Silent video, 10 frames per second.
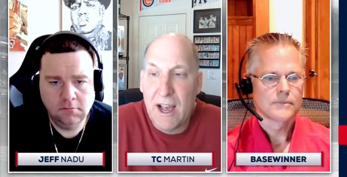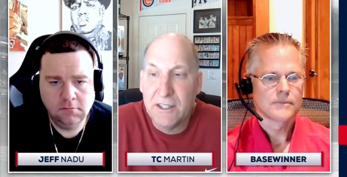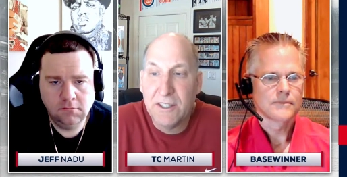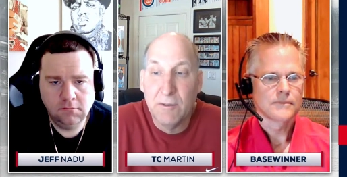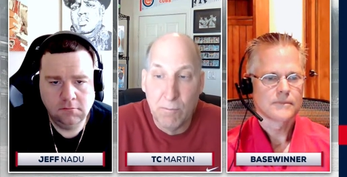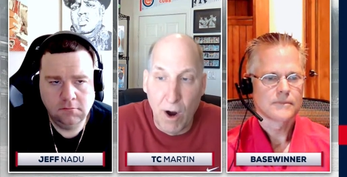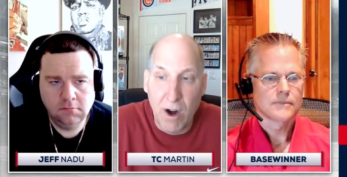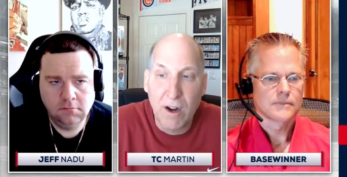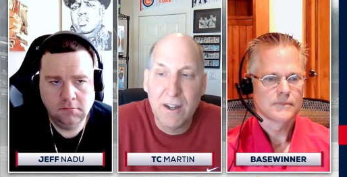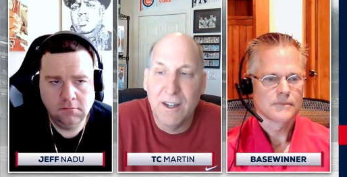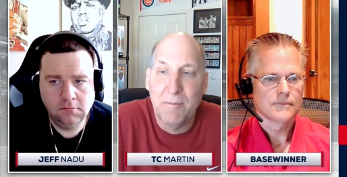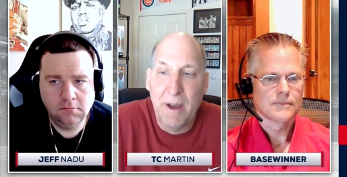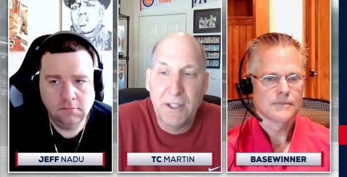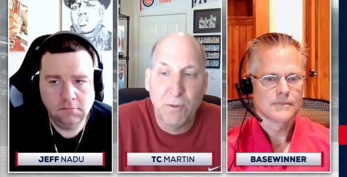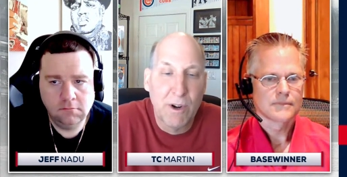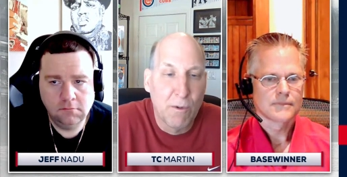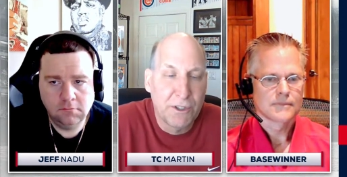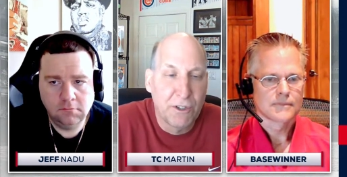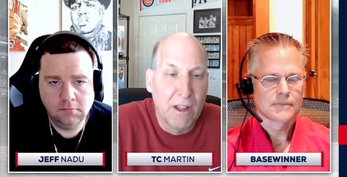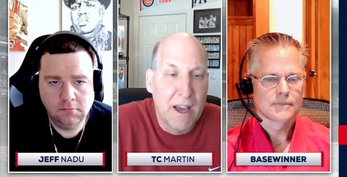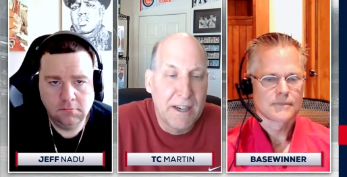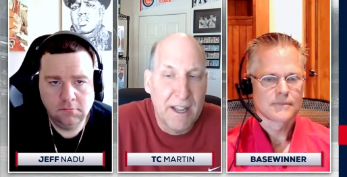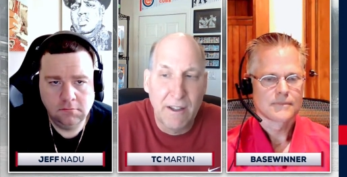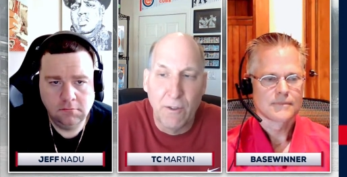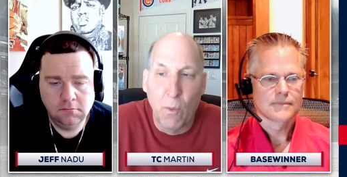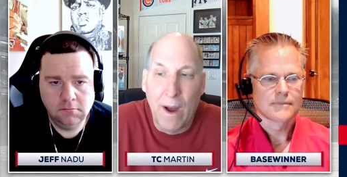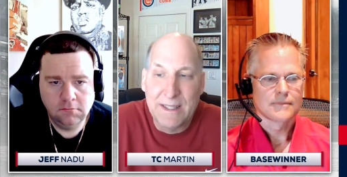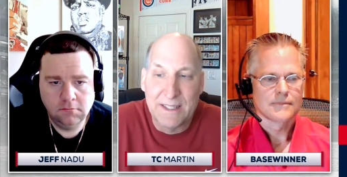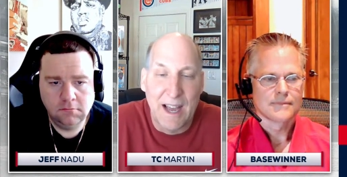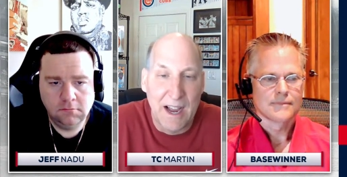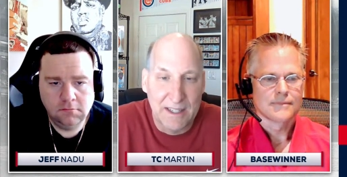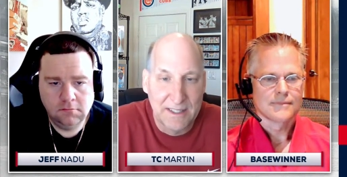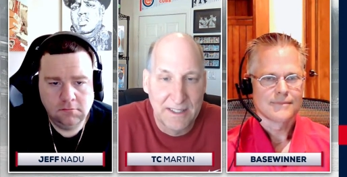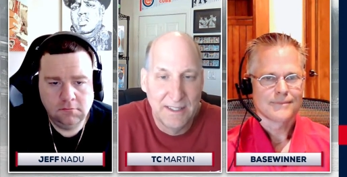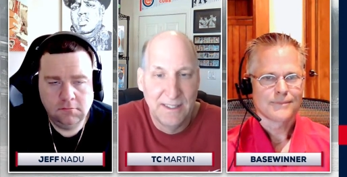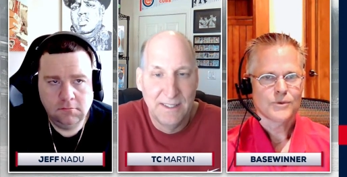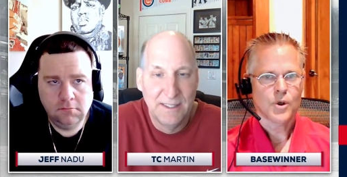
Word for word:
Speaker 1: to ask, Mark, BaseWinner, what's your line today on the White Sox?